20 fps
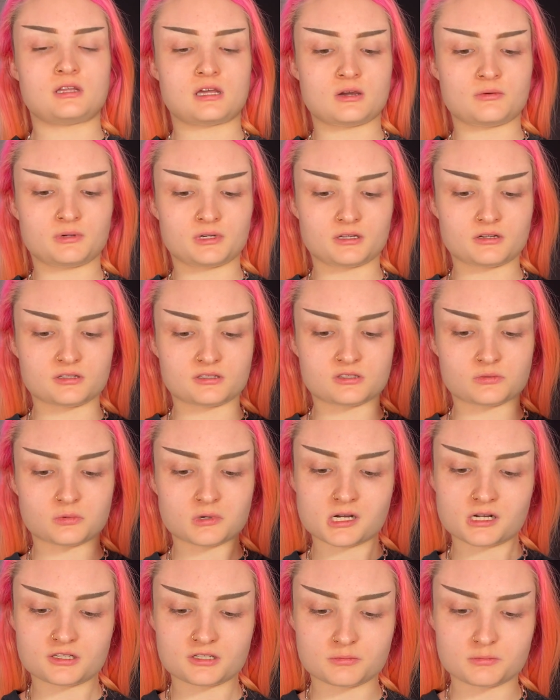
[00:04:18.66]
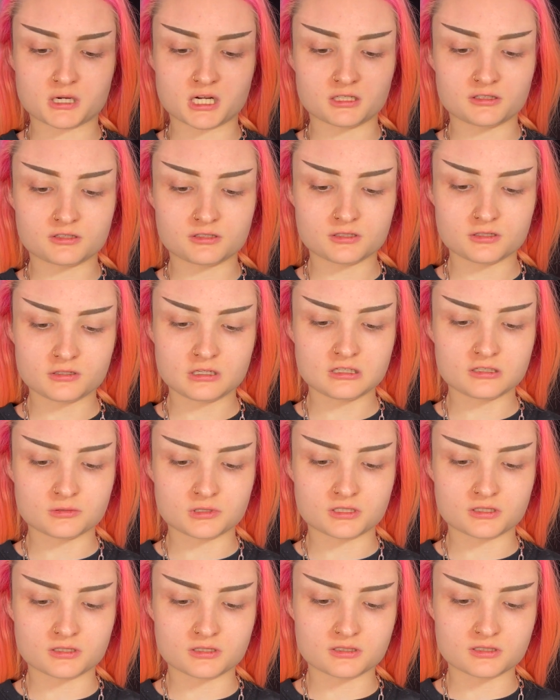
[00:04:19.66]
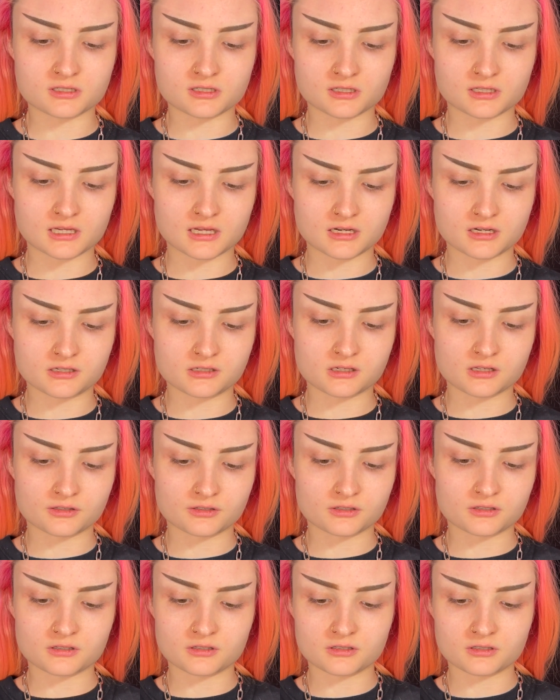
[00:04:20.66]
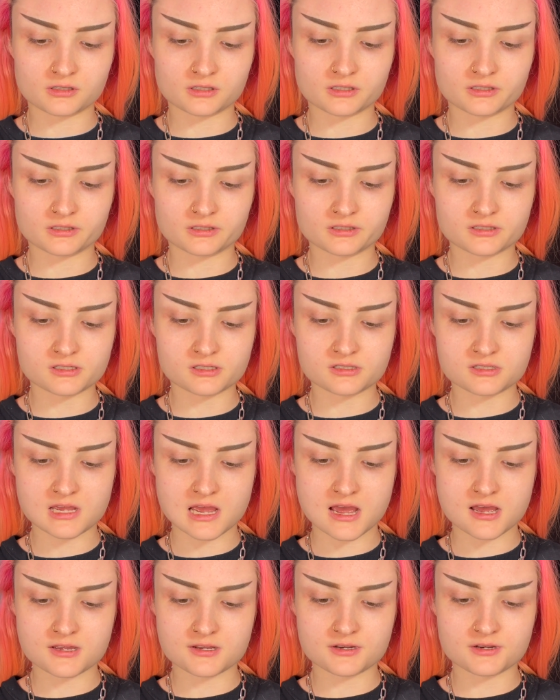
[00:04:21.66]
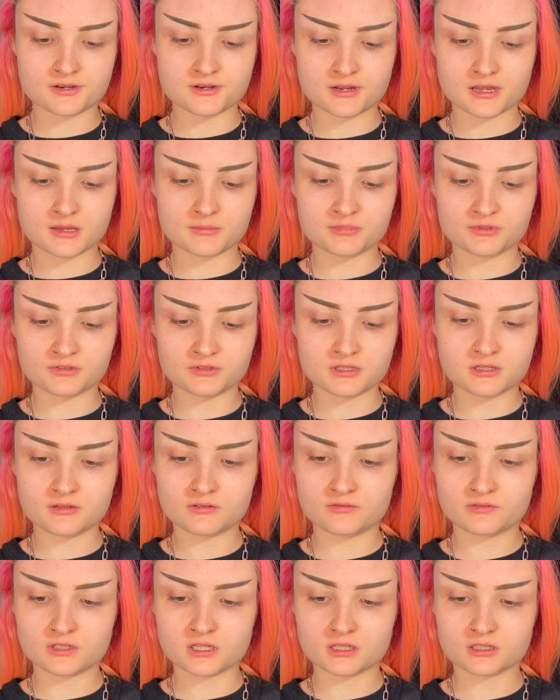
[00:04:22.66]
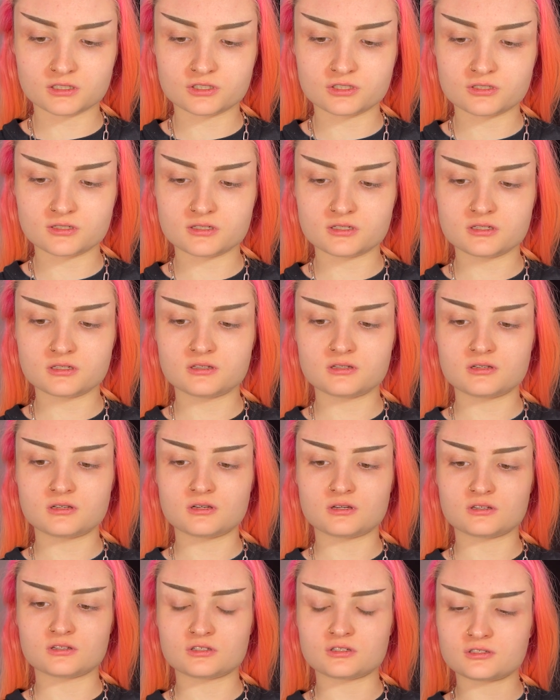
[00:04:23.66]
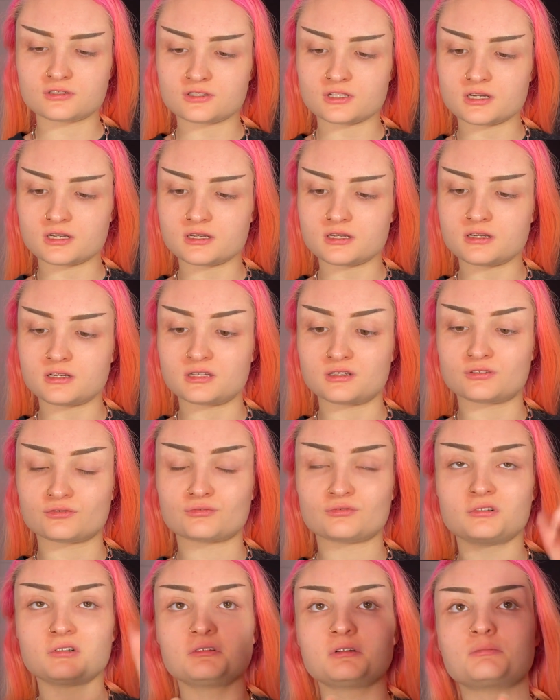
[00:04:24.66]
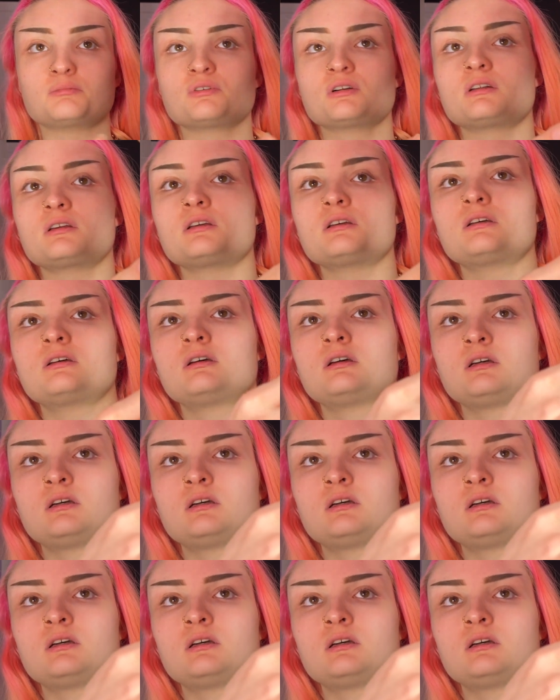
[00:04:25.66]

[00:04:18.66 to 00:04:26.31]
Now we're going to swatch Monsters, which is again another satin, I believe, textured shade. It's really pretty.